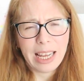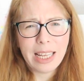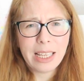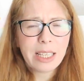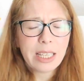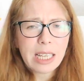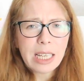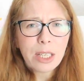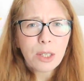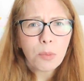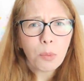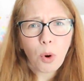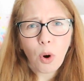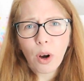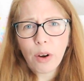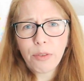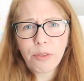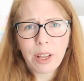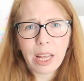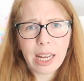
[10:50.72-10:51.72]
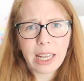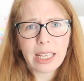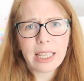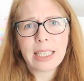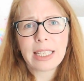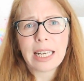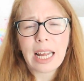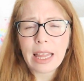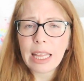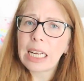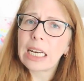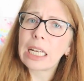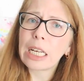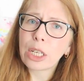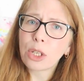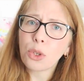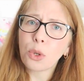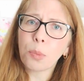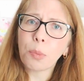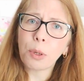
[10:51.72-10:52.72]
It's more of like, it's nothing
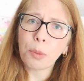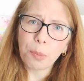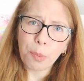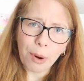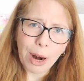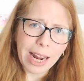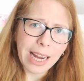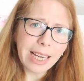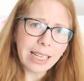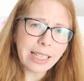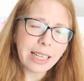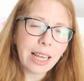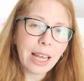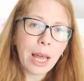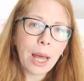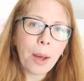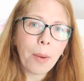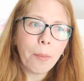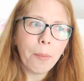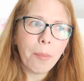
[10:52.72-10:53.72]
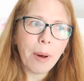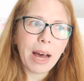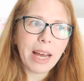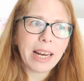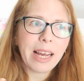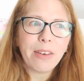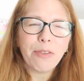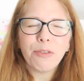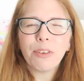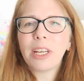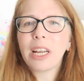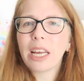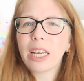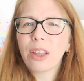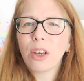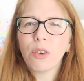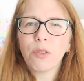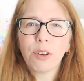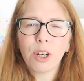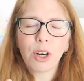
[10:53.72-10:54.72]
like super bright, but I feel
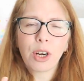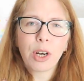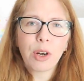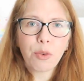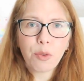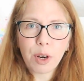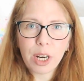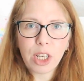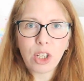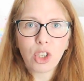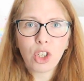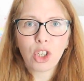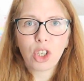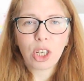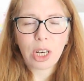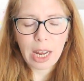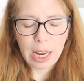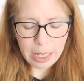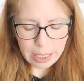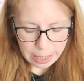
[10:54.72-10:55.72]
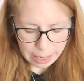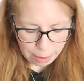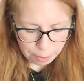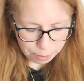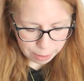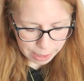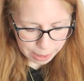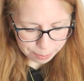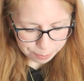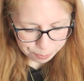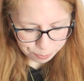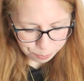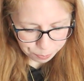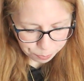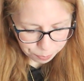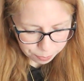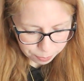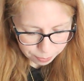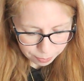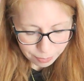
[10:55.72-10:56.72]
like they're very rich and lovely.
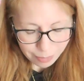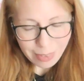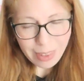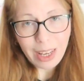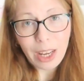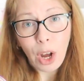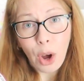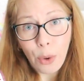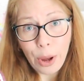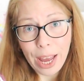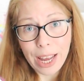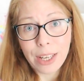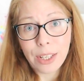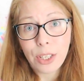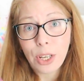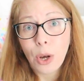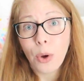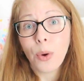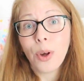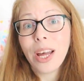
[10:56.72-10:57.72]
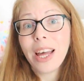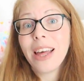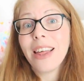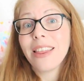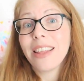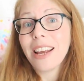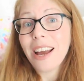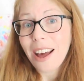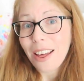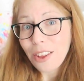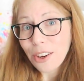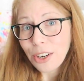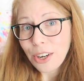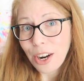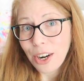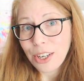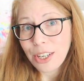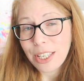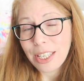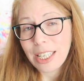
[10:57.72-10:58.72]
Okay, so the other
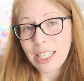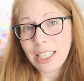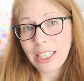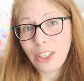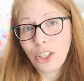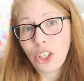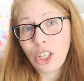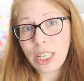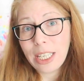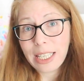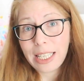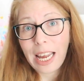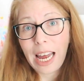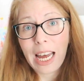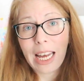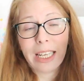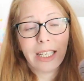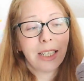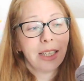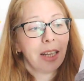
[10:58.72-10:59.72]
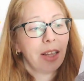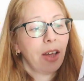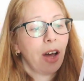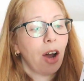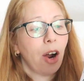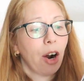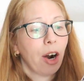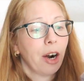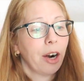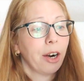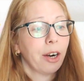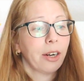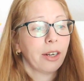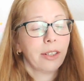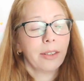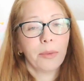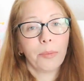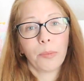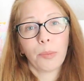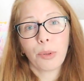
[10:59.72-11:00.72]
yarns that she said
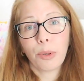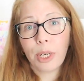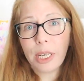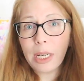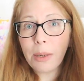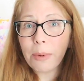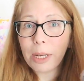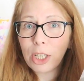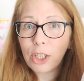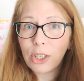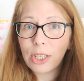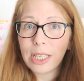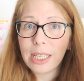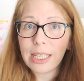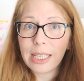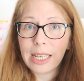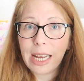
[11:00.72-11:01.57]
are pretty much the